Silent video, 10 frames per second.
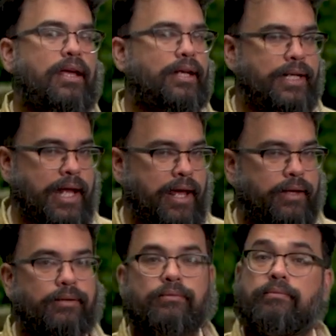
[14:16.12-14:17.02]
Ne,
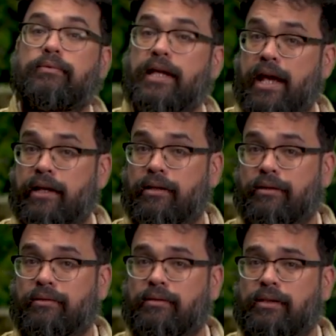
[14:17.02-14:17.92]
en.
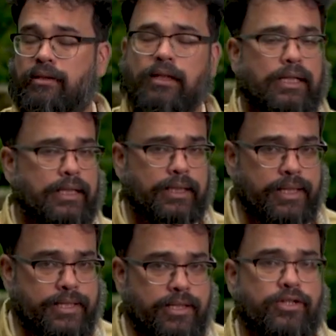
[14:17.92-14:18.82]

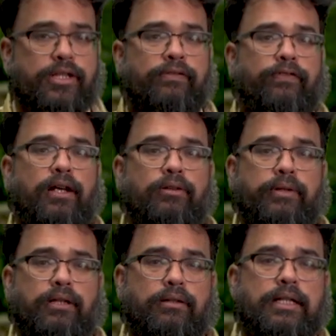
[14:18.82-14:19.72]
Listen to the following.